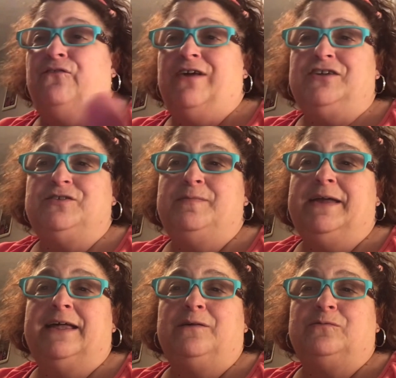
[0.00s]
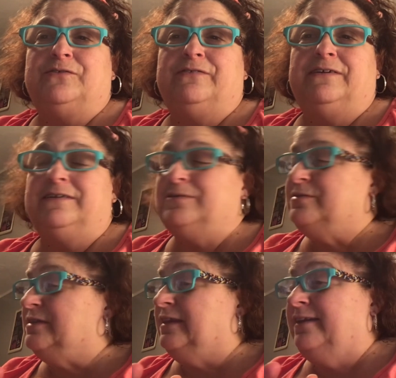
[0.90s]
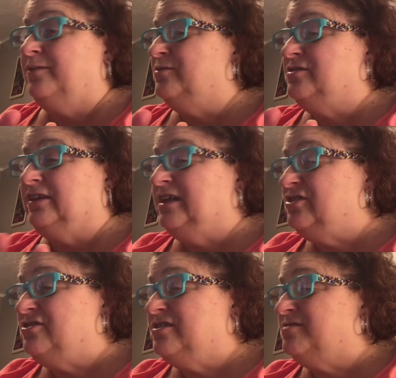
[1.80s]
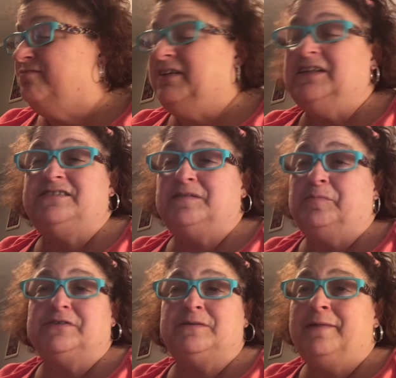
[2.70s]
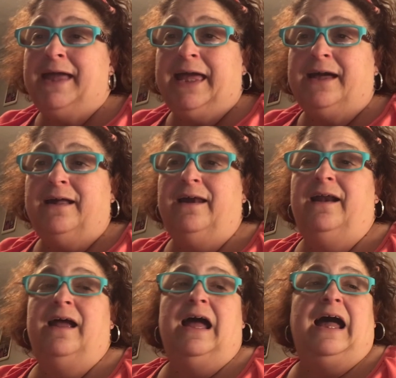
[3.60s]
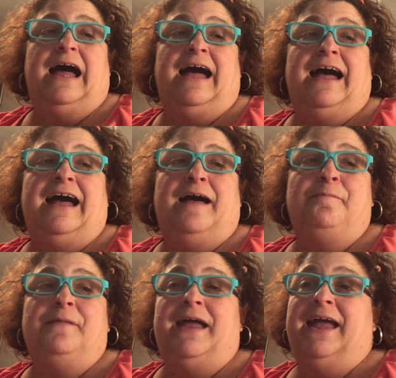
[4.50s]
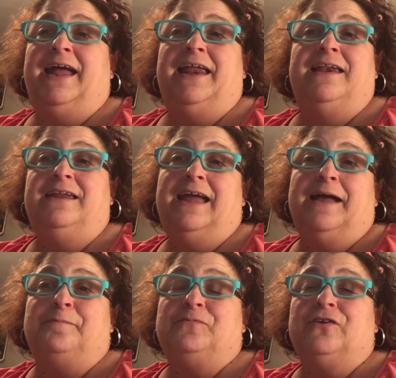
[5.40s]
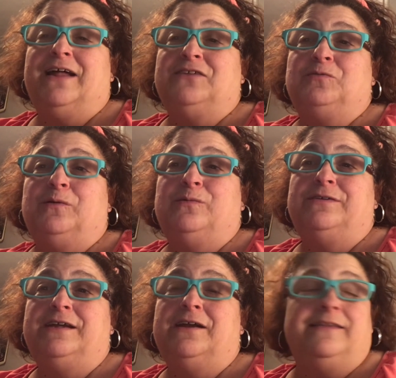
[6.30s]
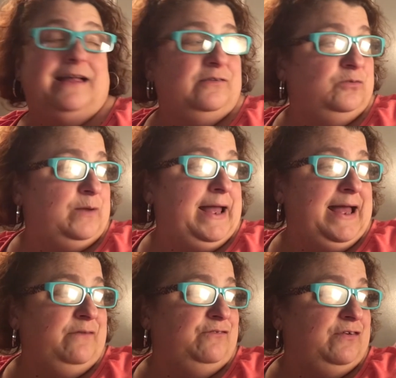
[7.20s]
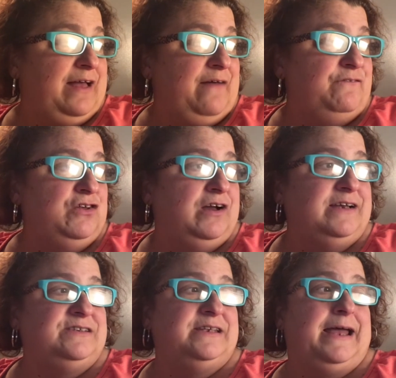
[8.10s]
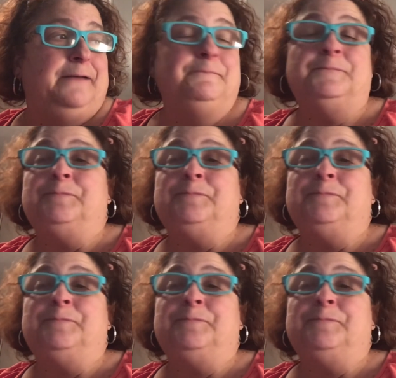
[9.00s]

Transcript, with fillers: Fresh meal. It was it was it was delicious, really simple to make. Um, and yeah, so that's what was here. That's what I had for have for you guys today.